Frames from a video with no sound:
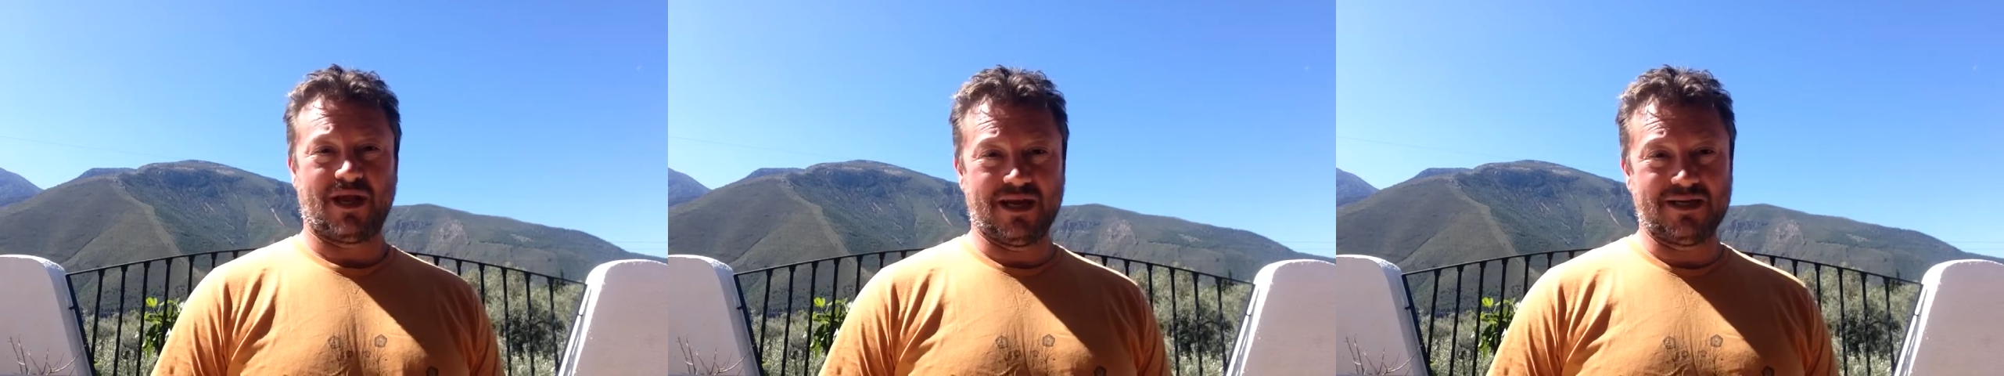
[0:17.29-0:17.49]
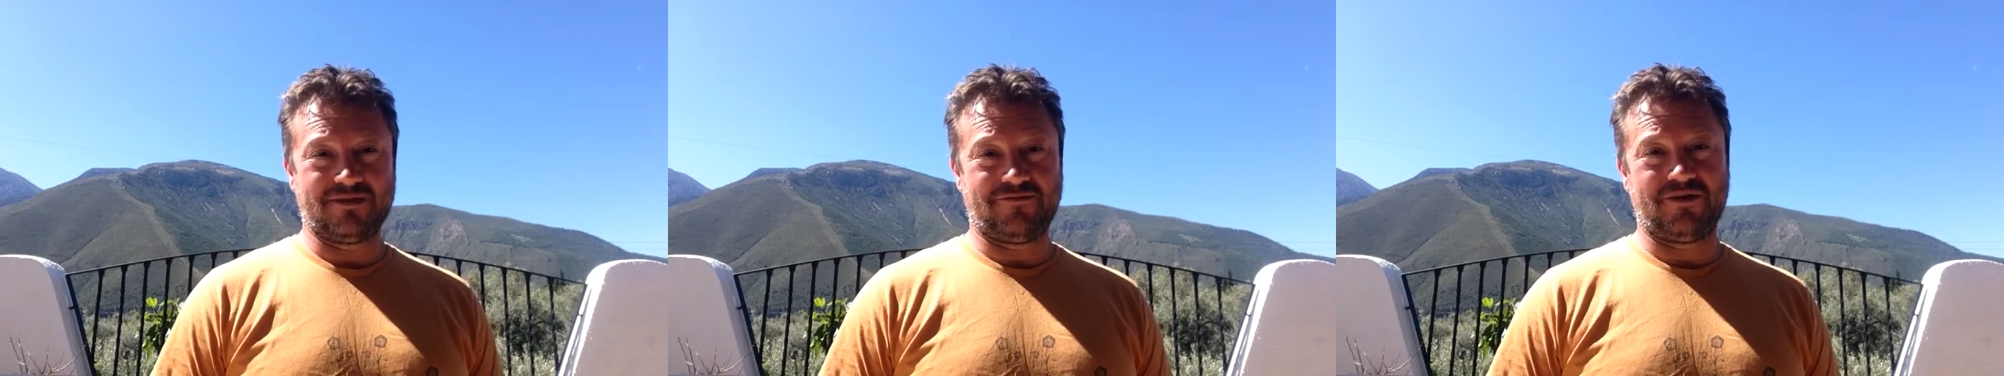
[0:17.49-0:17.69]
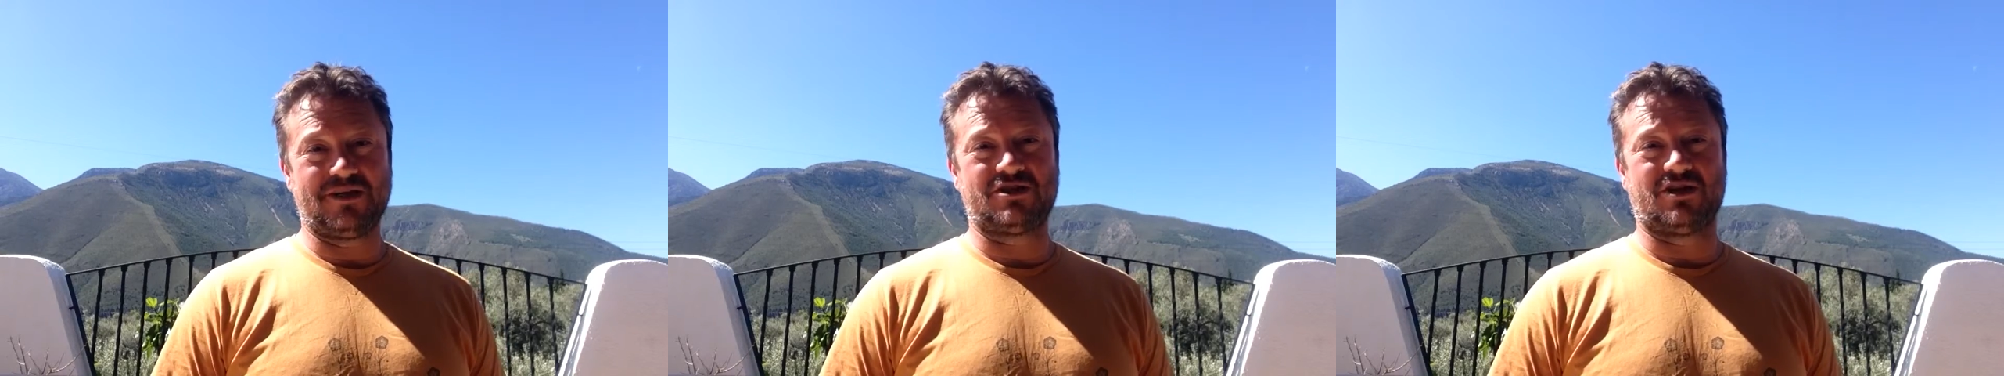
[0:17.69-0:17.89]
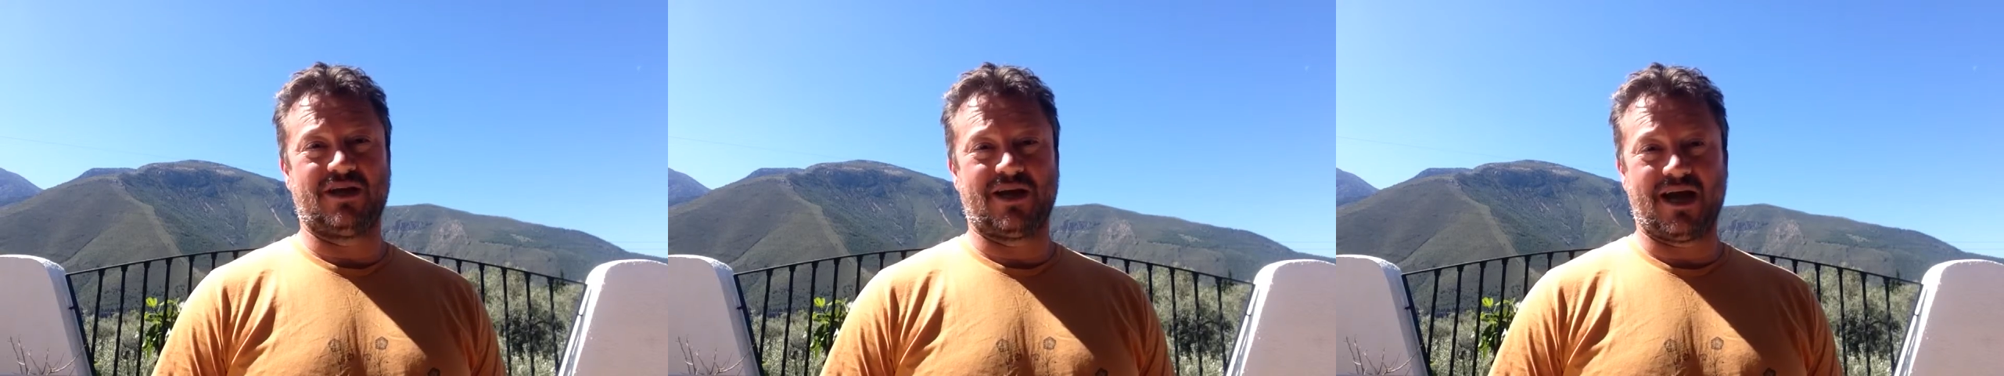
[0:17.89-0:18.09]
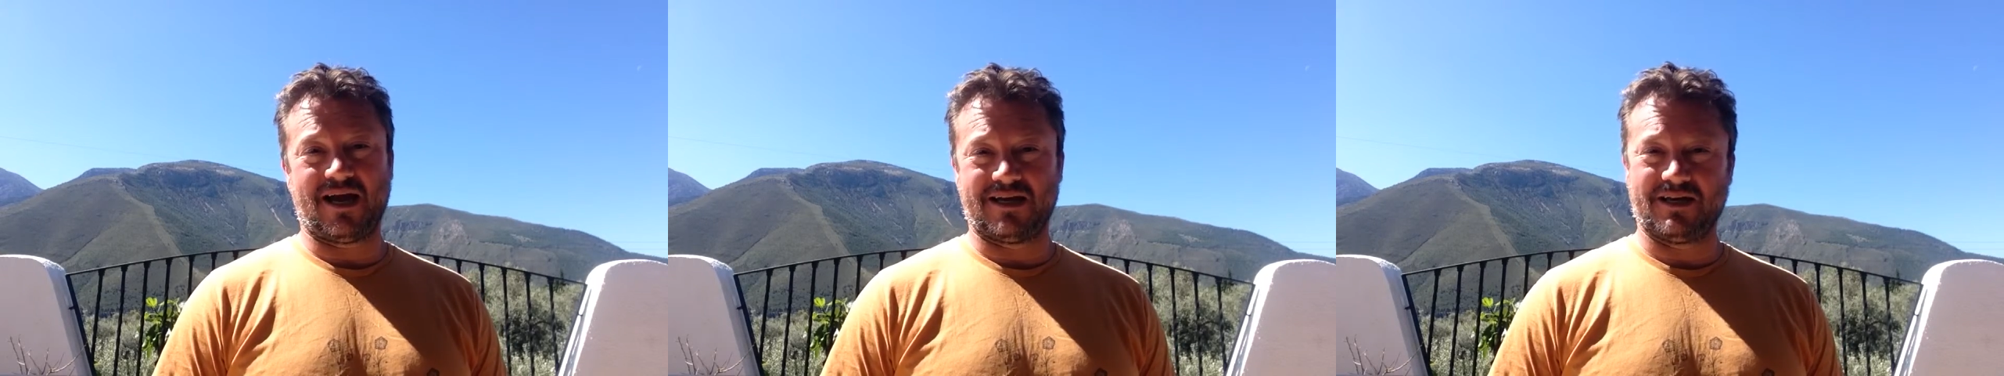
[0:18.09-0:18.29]

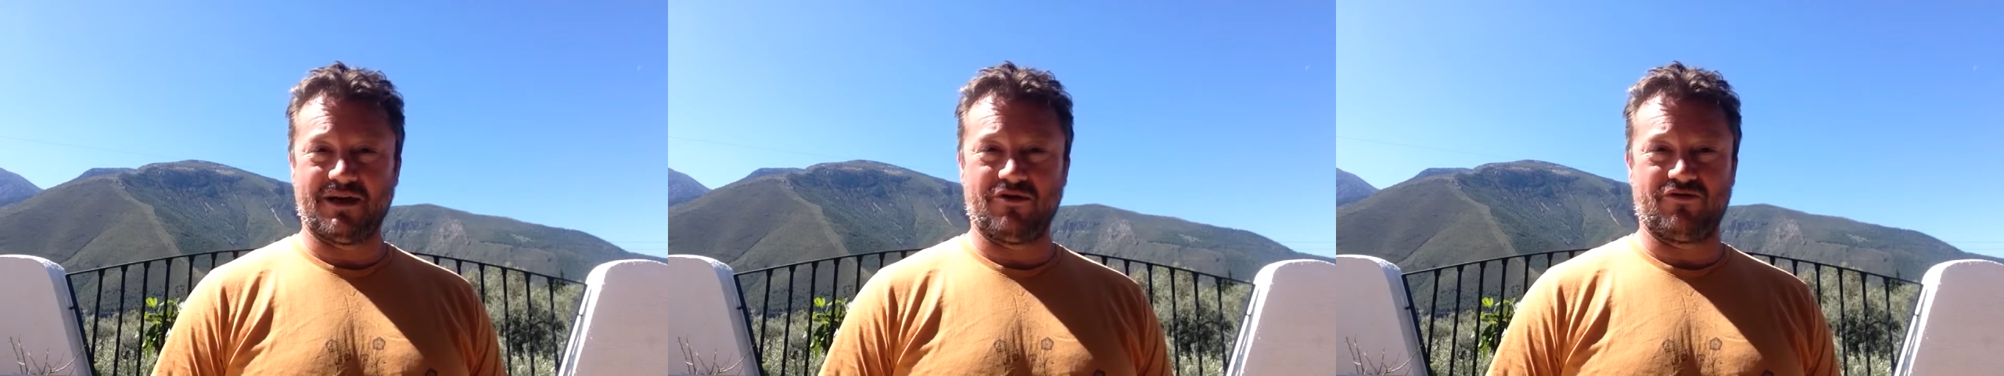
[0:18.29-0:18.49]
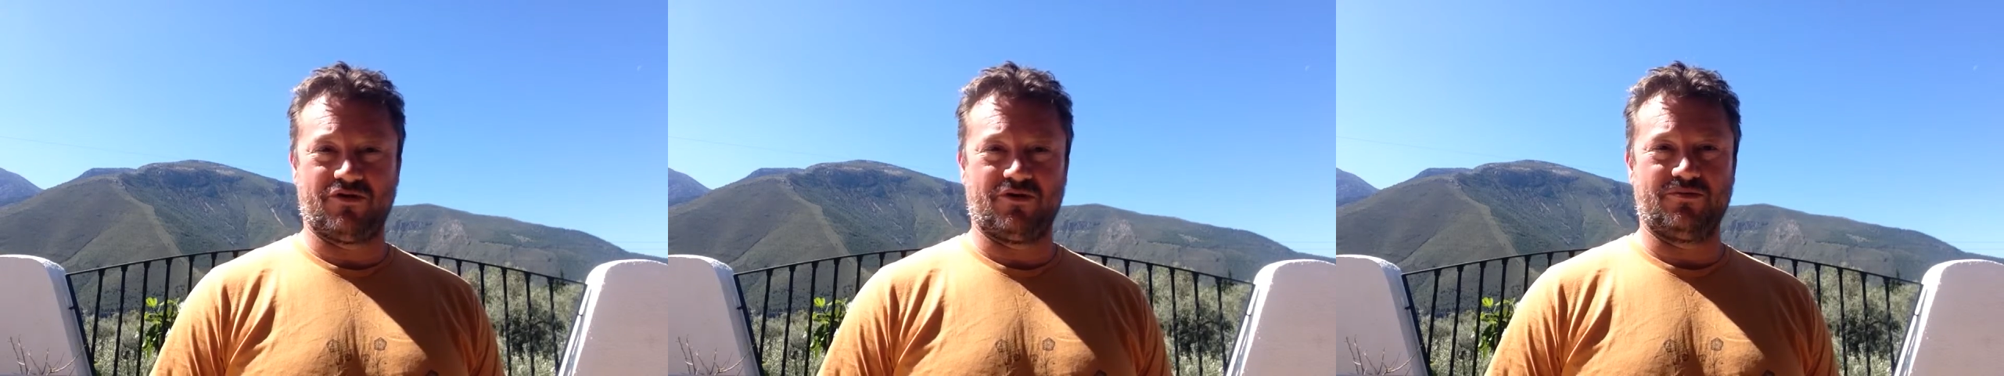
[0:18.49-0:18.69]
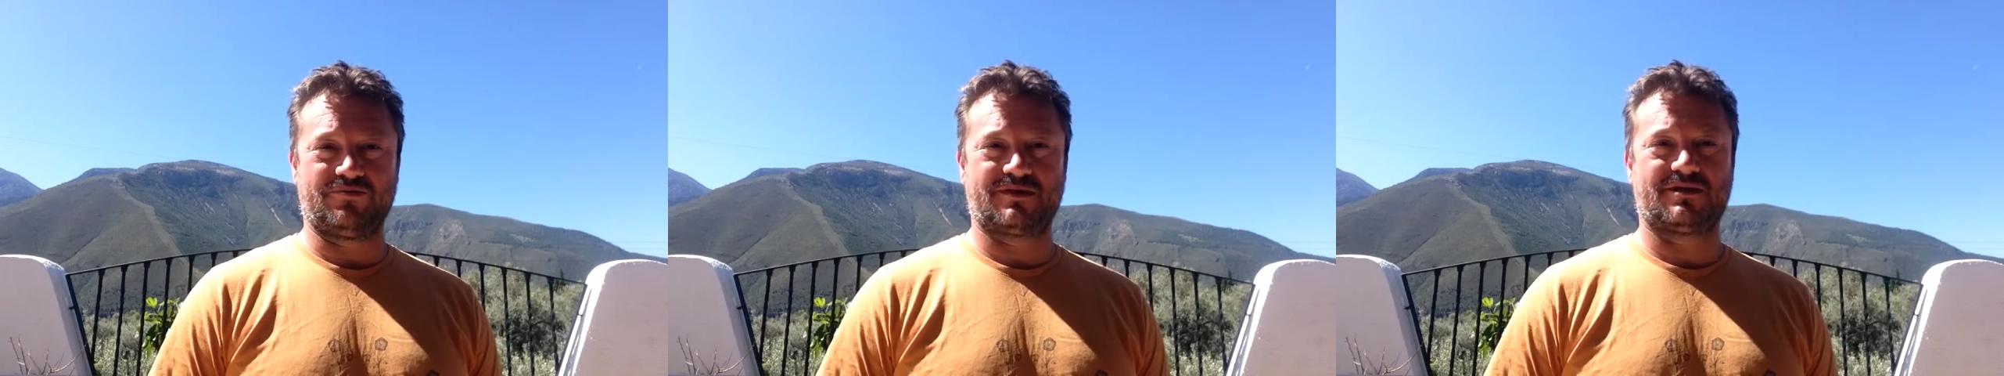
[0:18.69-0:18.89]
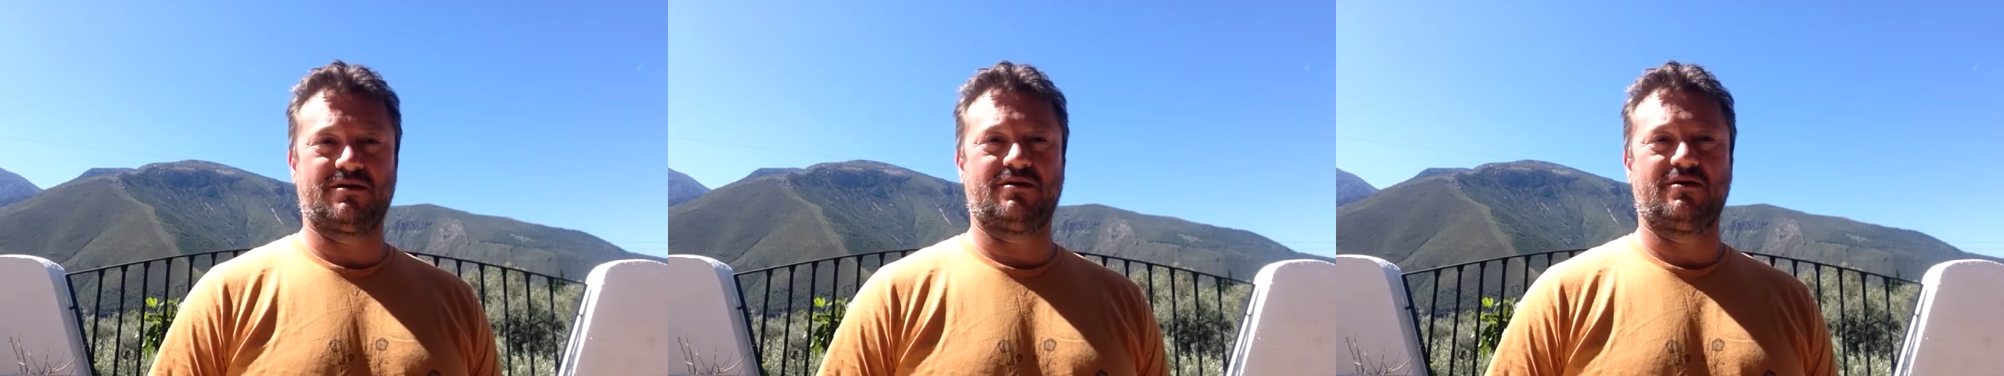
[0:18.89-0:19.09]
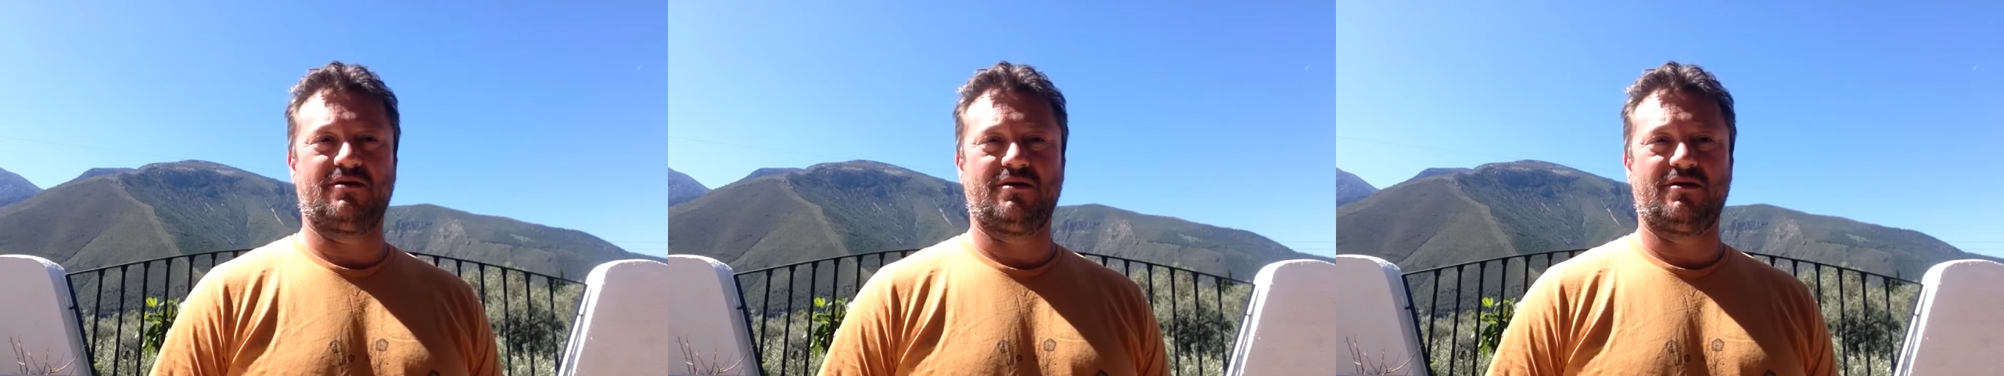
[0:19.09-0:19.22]
individually and in groups,